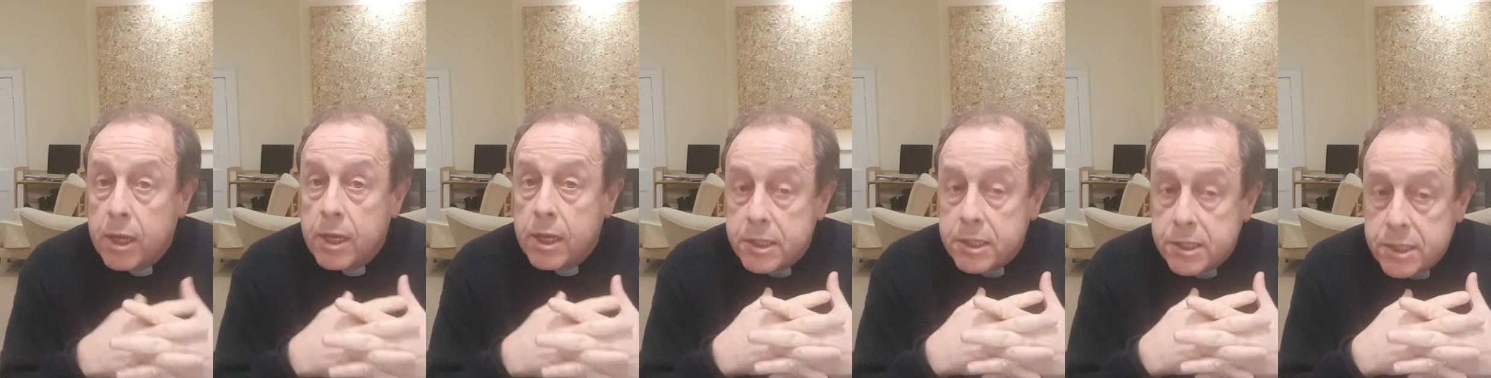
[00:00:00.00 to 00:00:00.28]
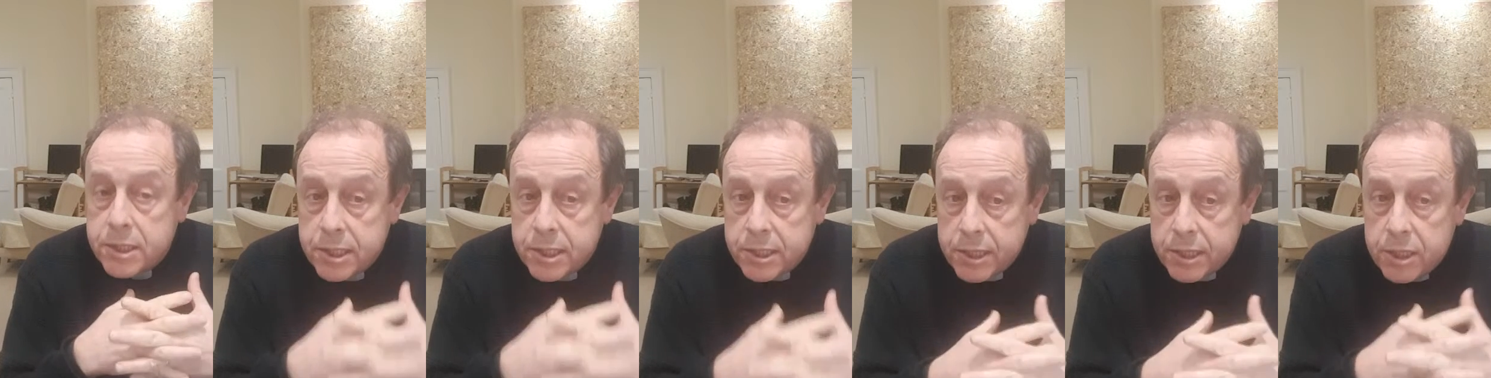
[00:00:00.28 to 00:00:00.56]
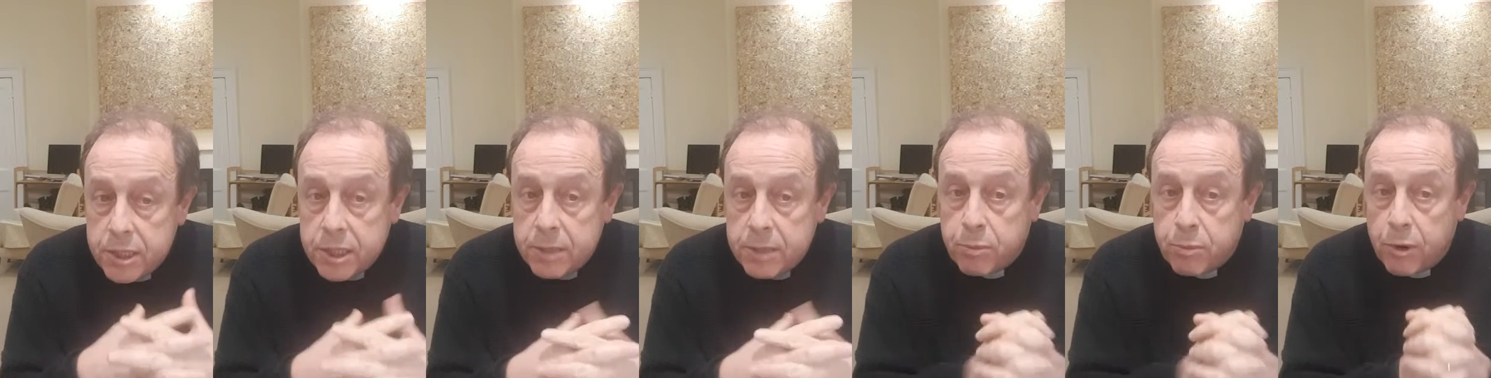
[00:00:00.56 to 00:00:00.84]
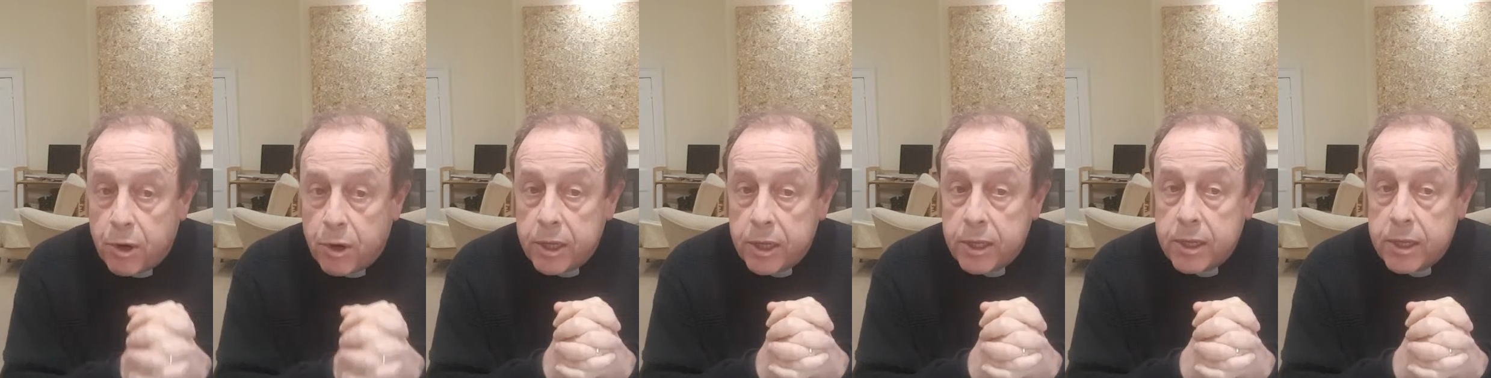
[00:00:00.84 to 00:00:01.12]
a study
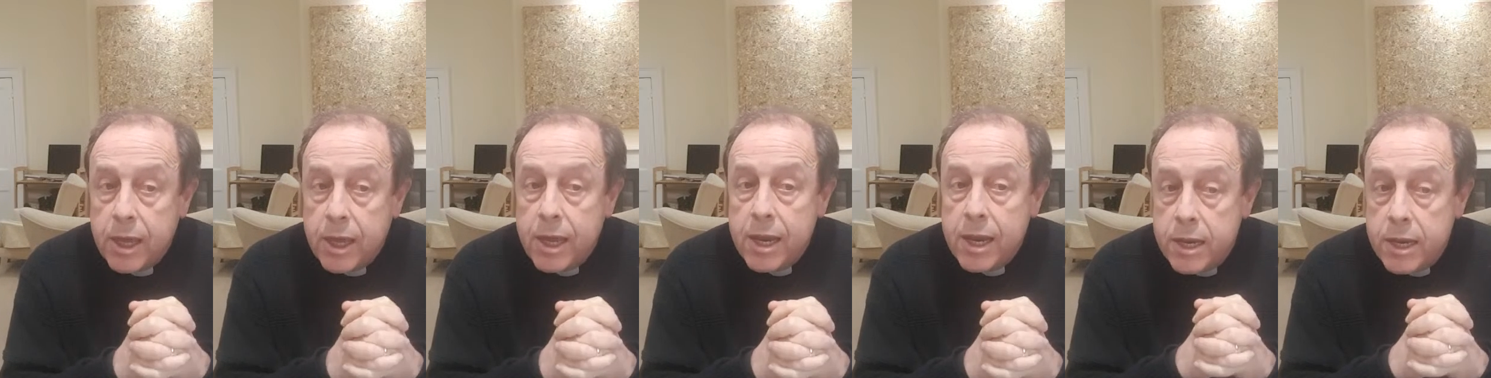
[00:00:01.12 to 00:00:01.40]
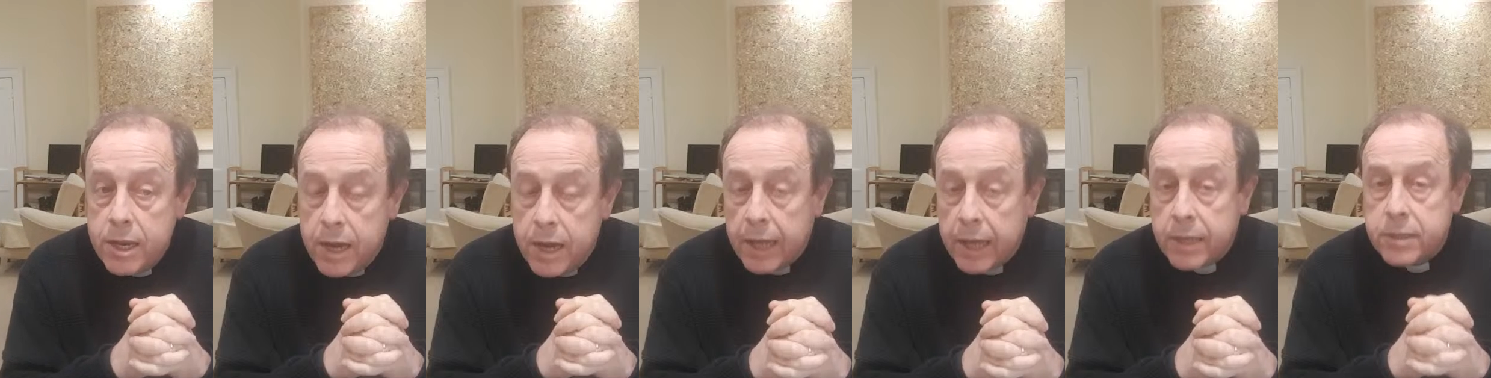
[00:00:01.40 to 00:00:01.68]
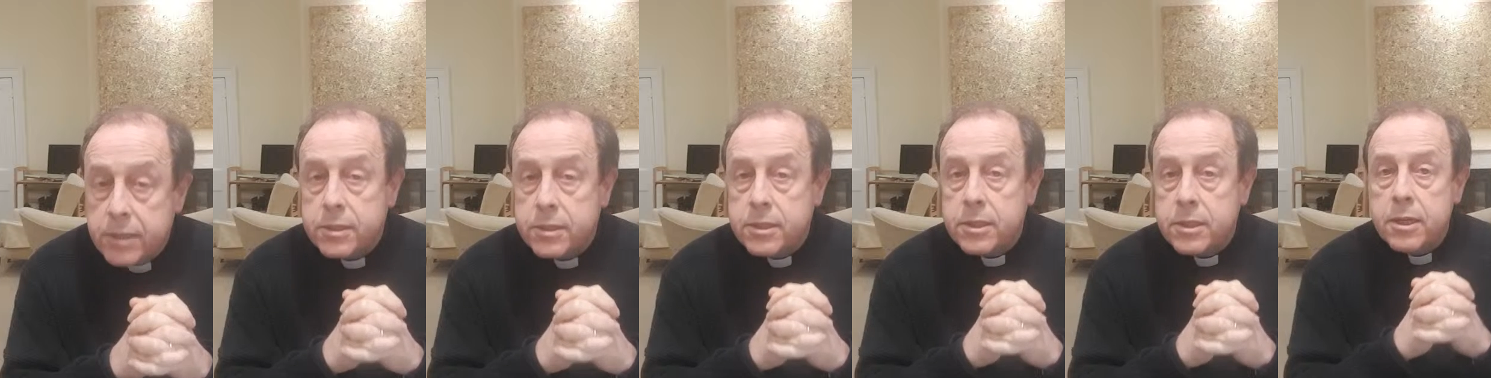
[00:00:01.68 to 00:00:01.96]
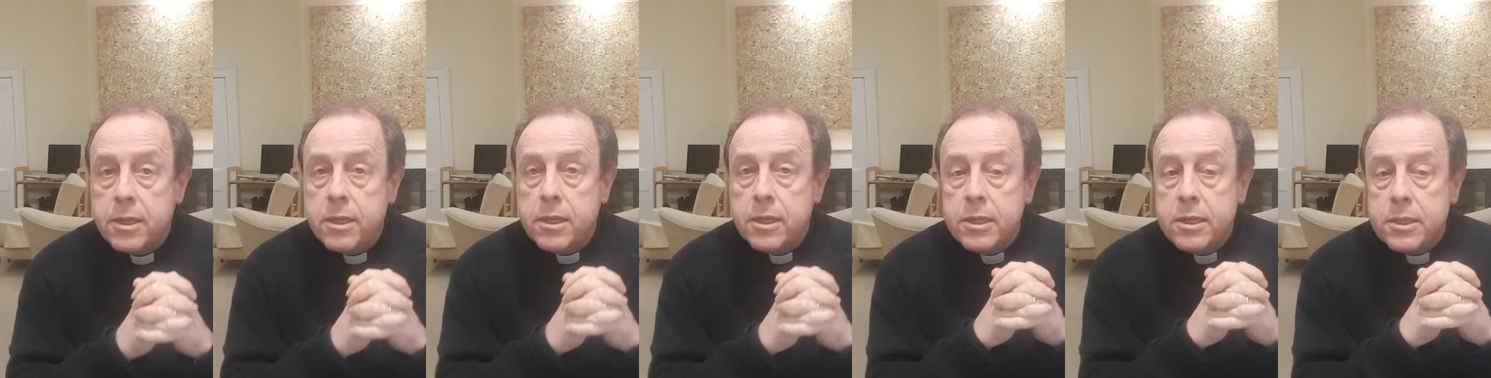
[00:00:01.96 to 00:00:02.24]
break, next
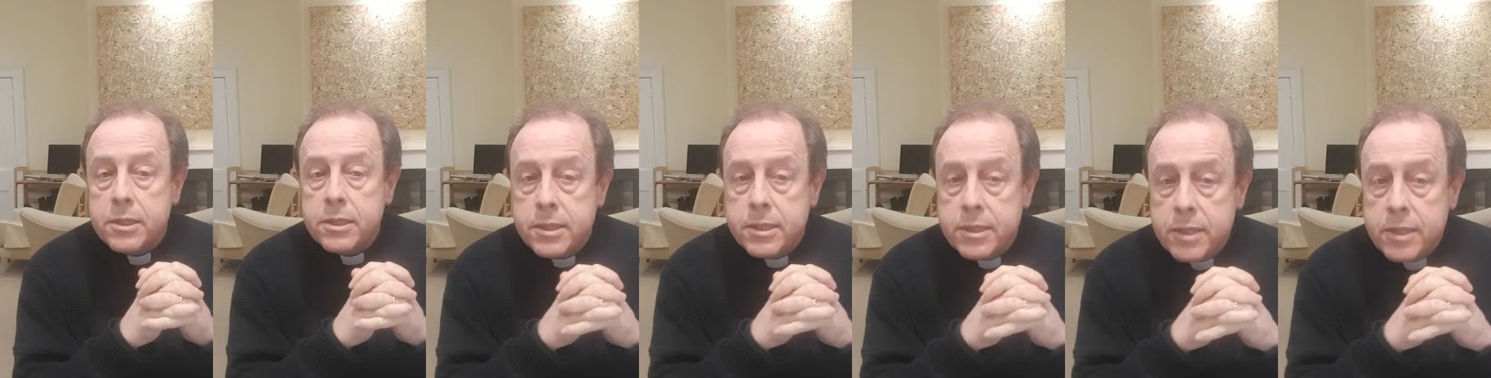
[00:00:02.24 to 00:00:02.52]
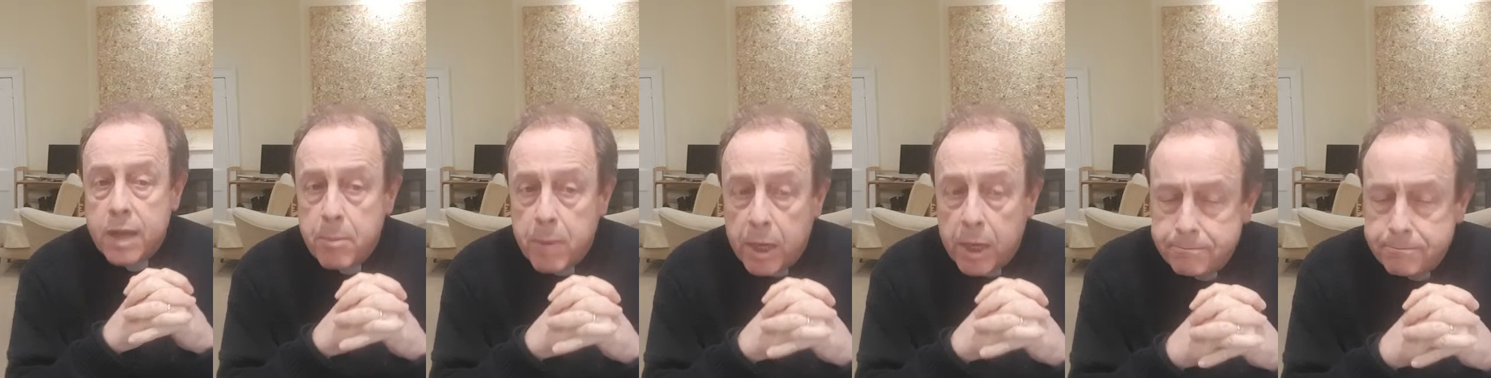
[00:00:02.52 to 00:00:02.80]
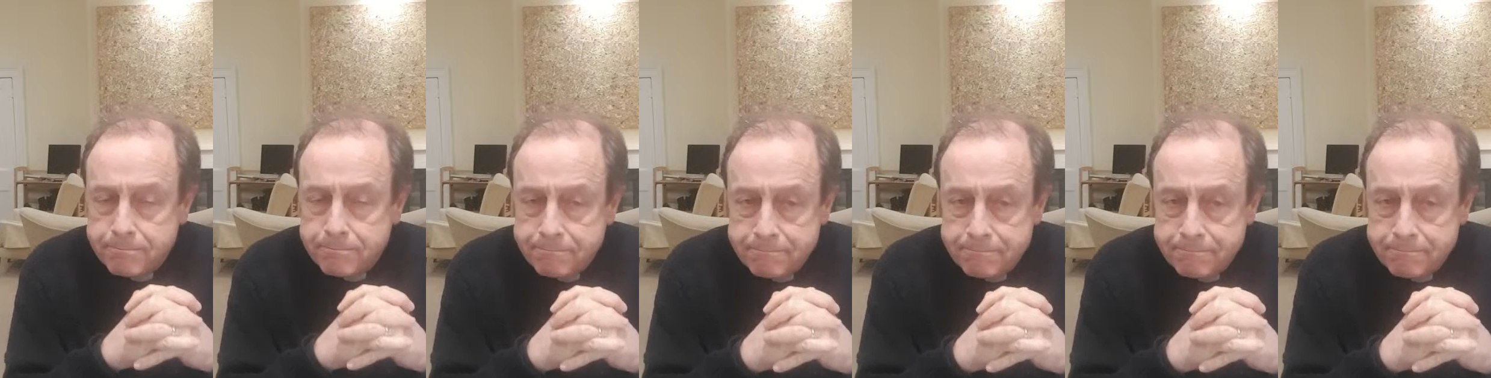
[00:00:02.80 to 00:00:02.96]
summer.